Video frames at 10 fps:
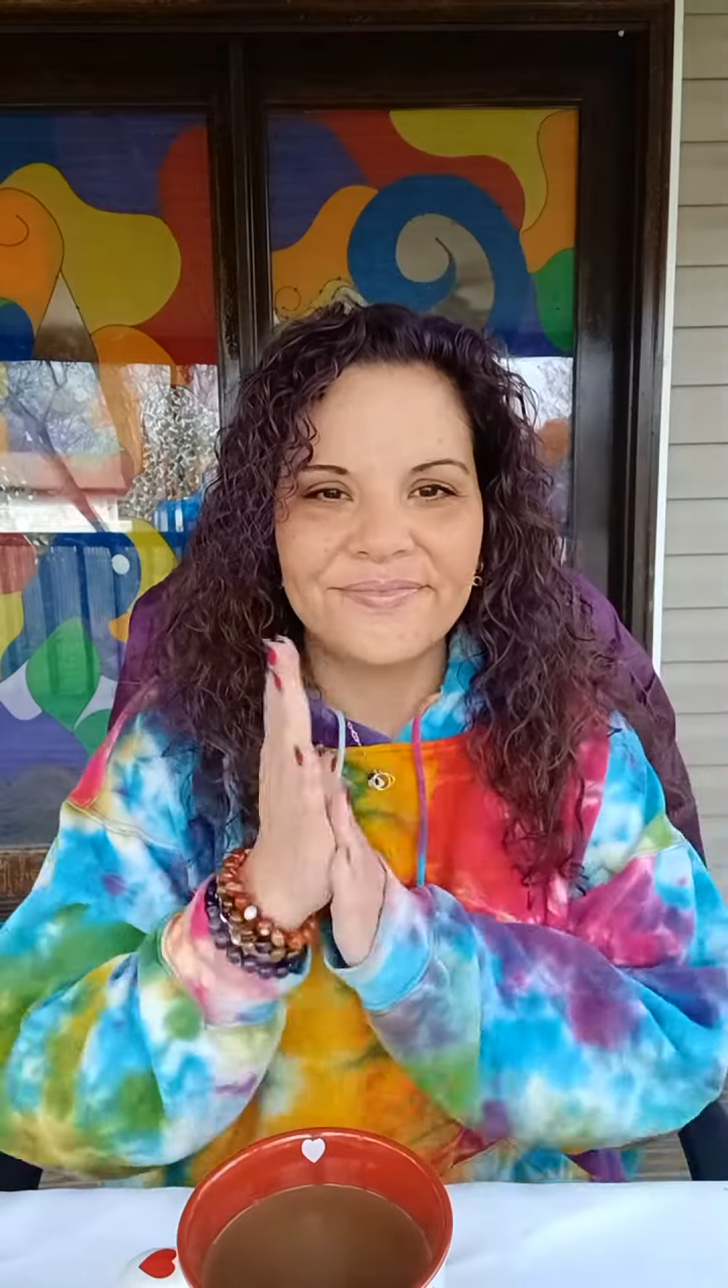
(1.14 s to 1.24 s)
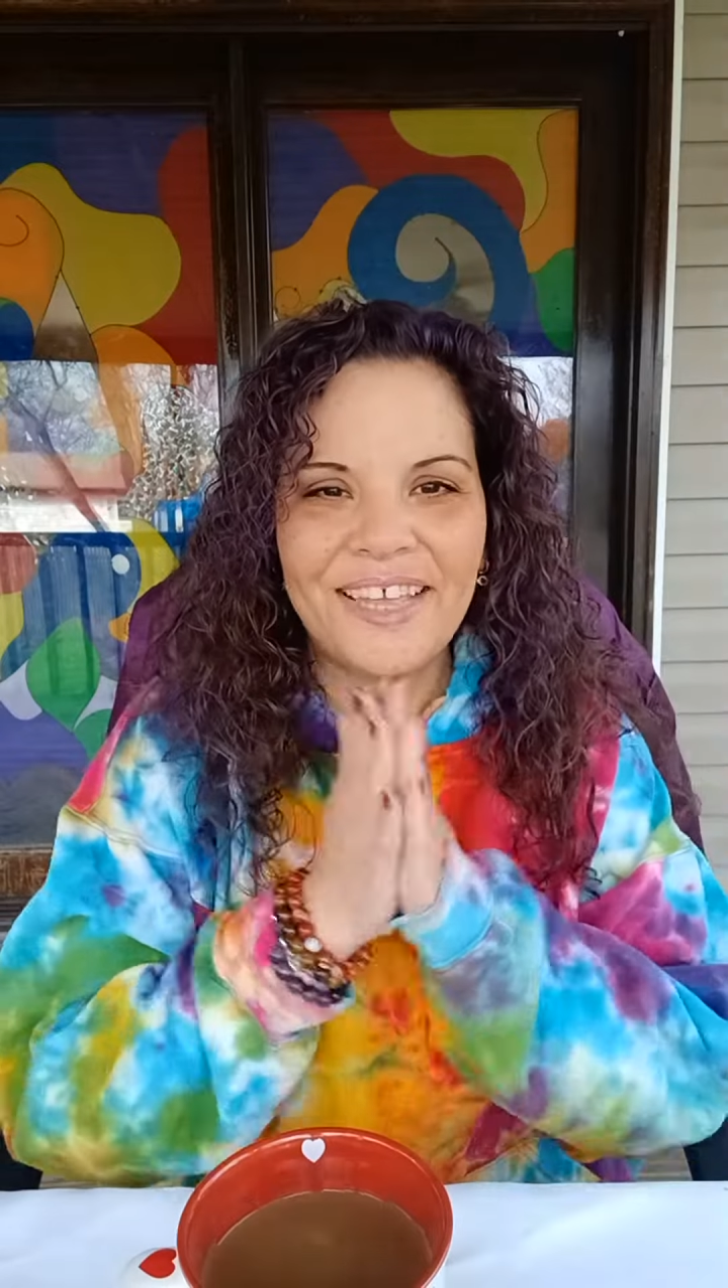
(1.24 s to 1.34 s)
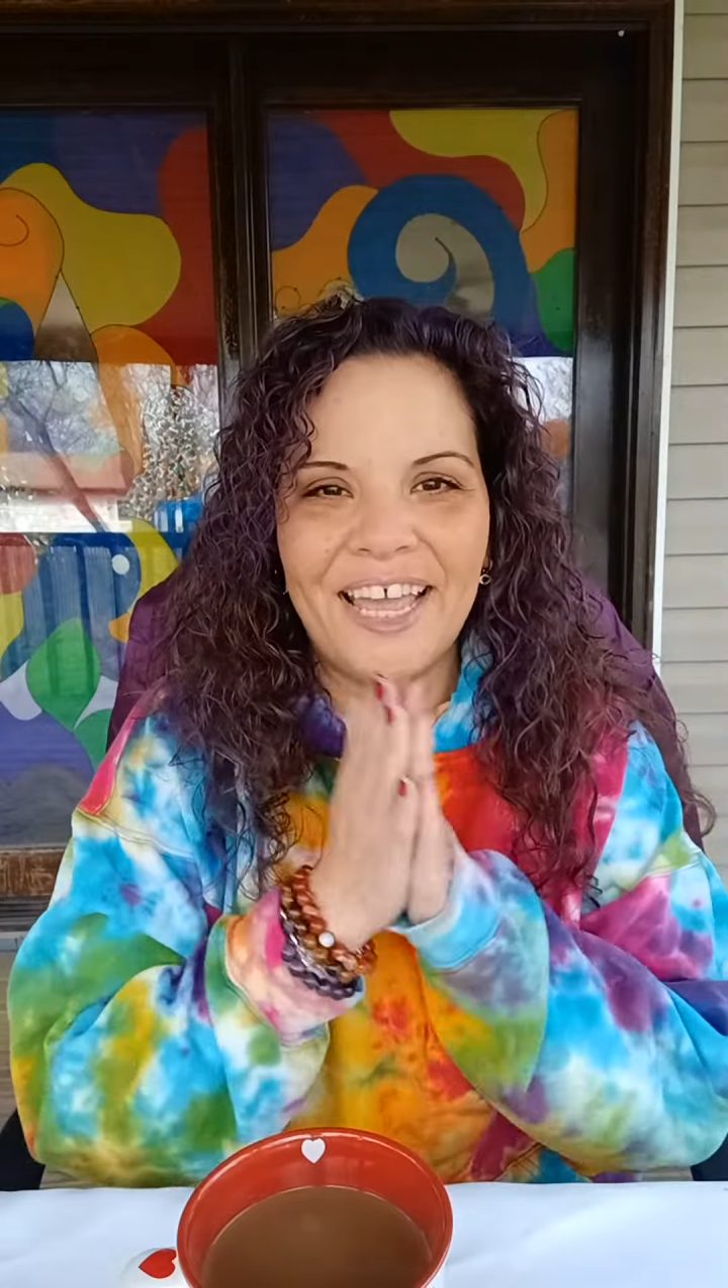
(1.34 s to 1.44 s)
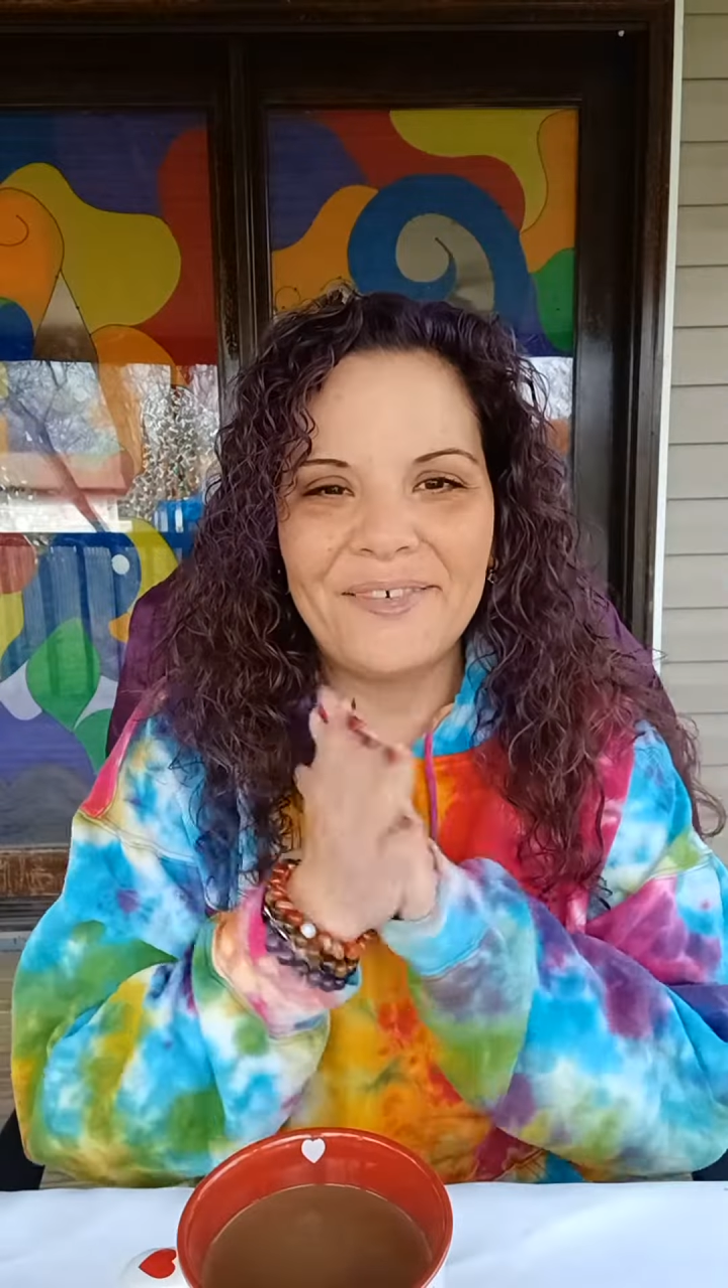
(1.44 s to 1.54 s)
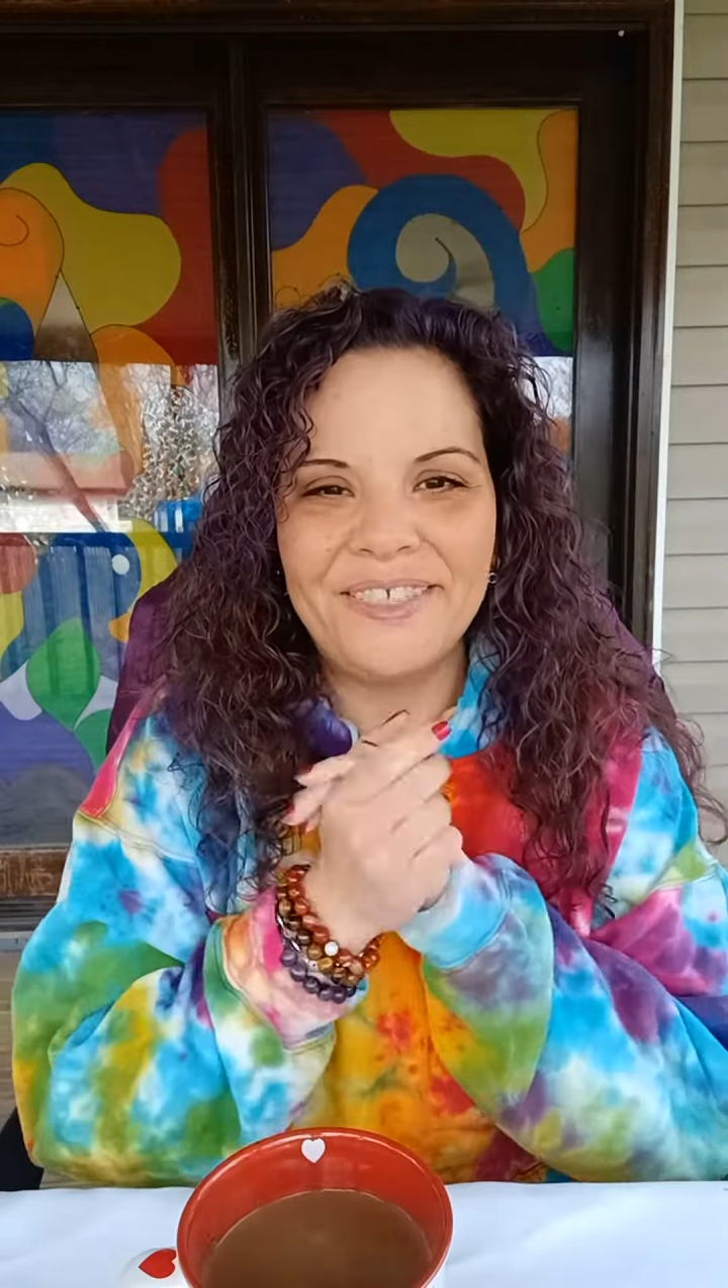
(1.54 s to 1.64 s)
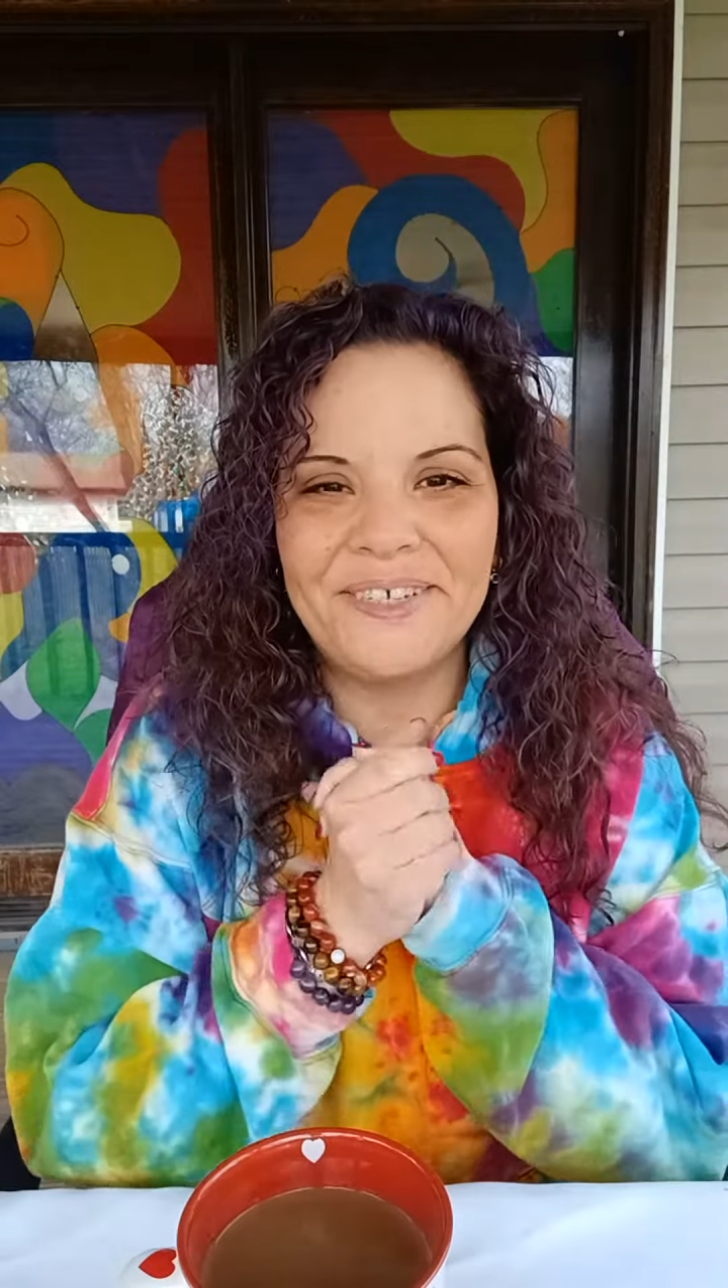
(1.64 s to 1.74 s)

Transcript: Hey, what's